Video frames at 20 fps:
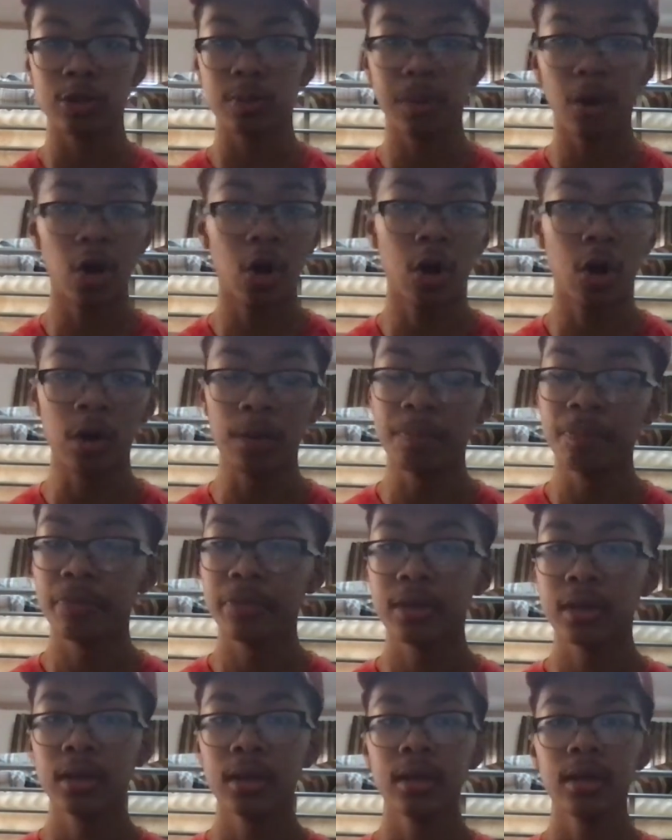Paul.
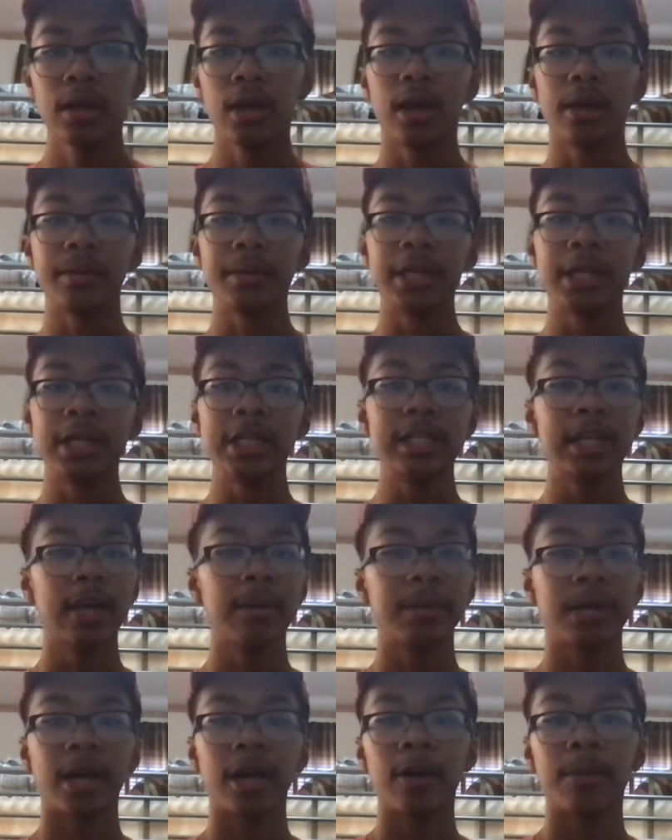I mean, he's
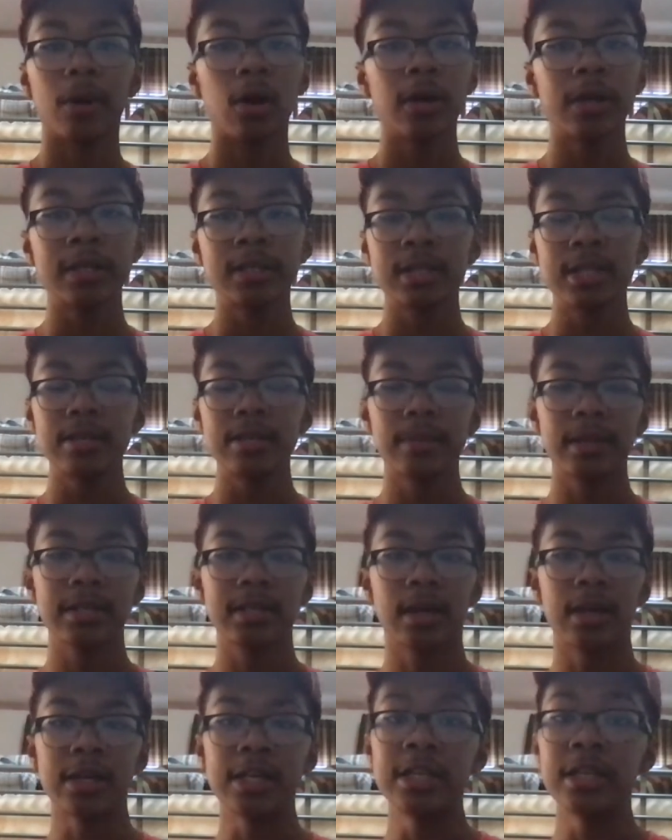able to help all his
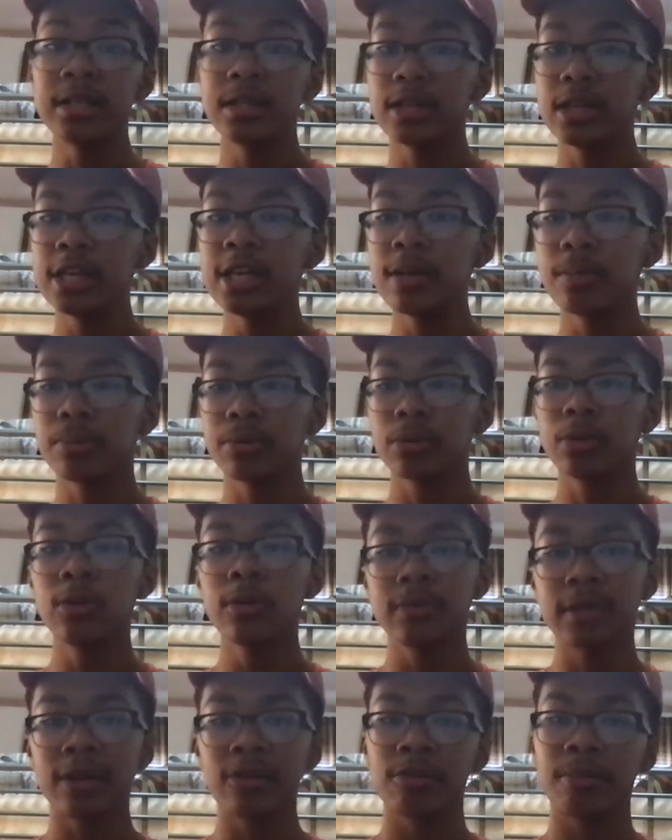teammates out. He
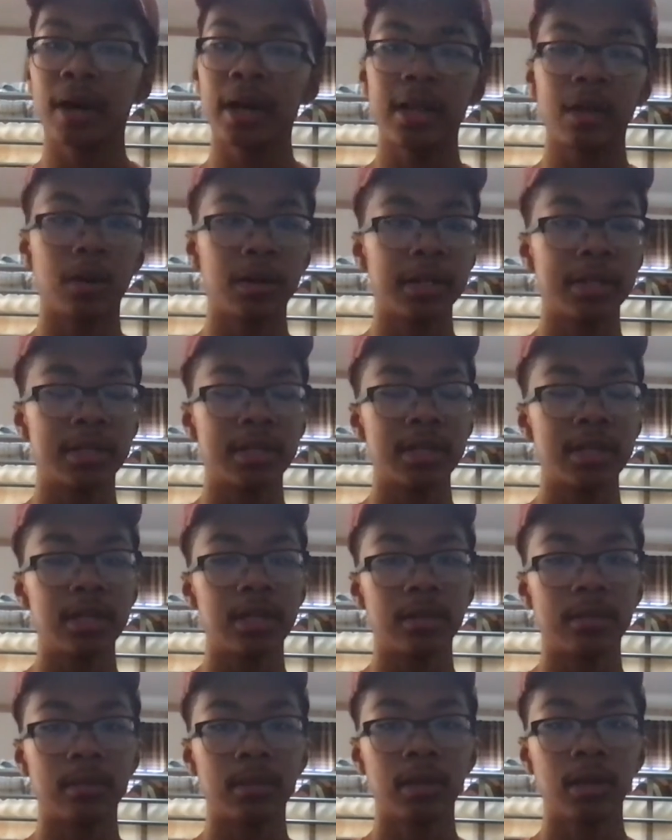improves everybody on his
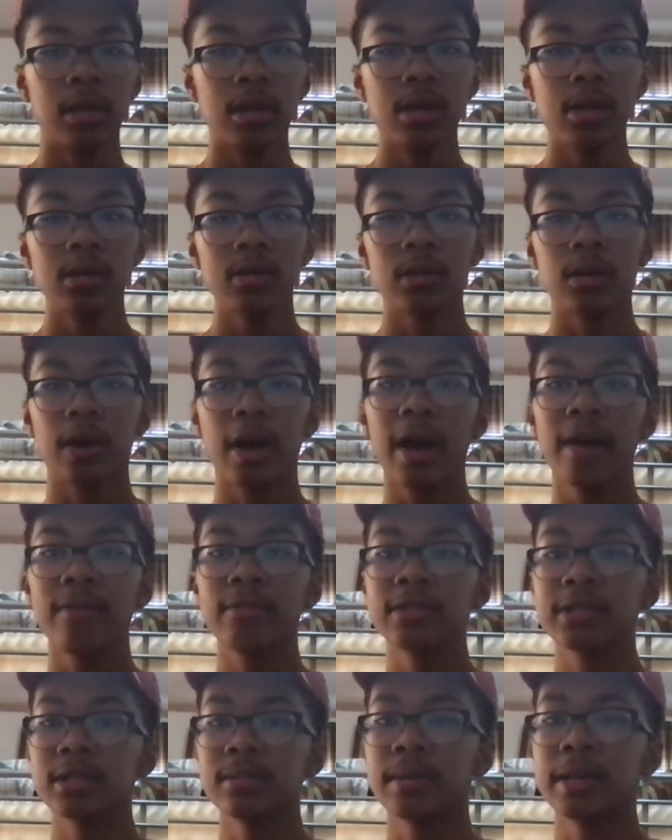team. So
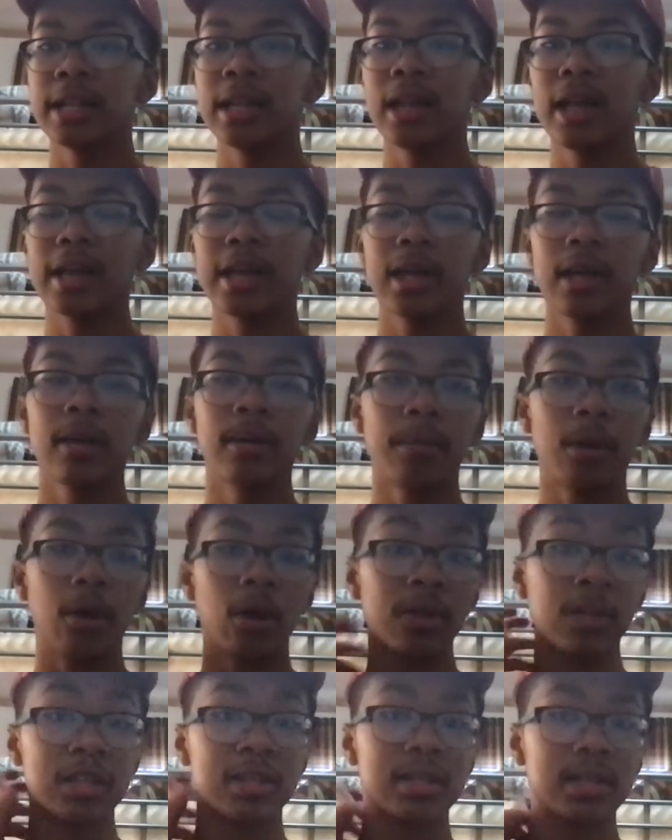having somebody like him
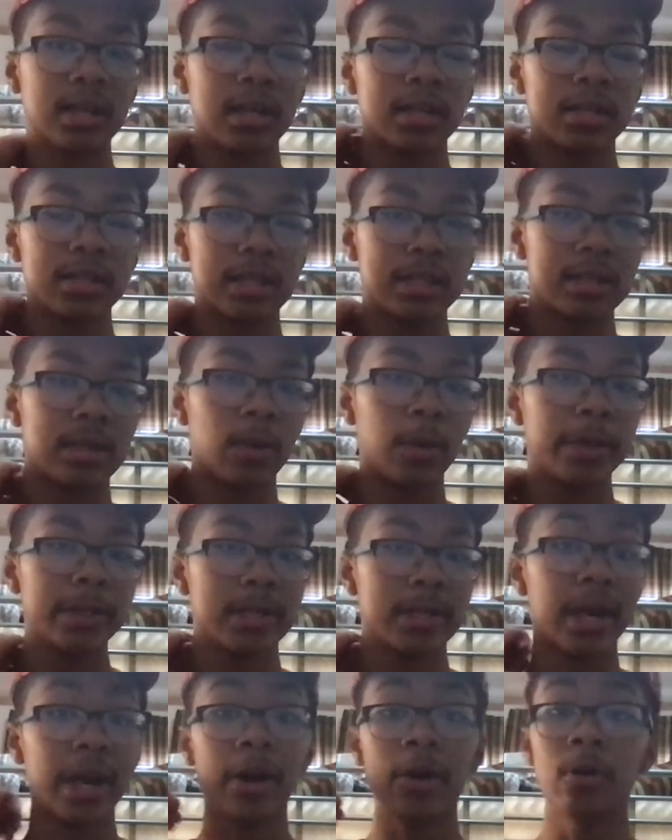on the Suns is going
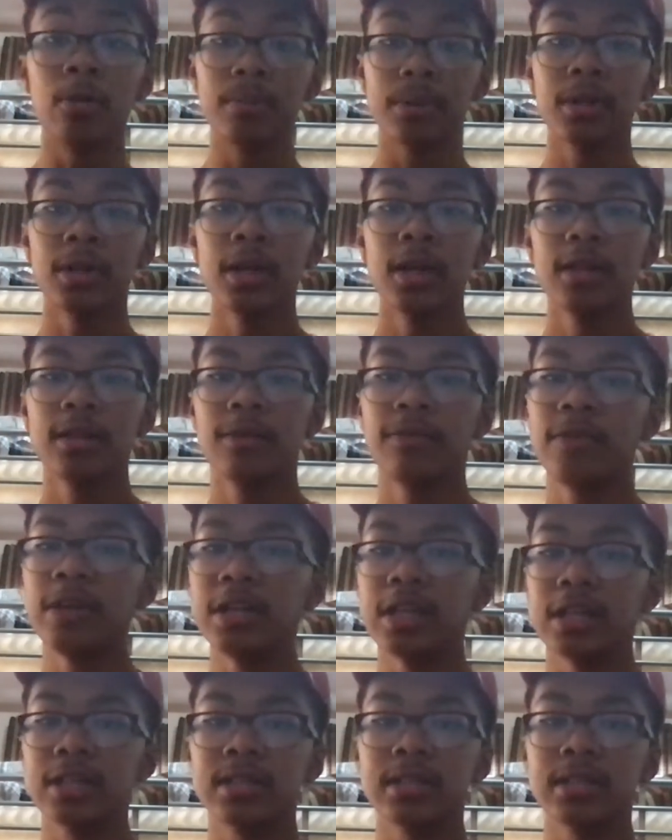to help the Phoenix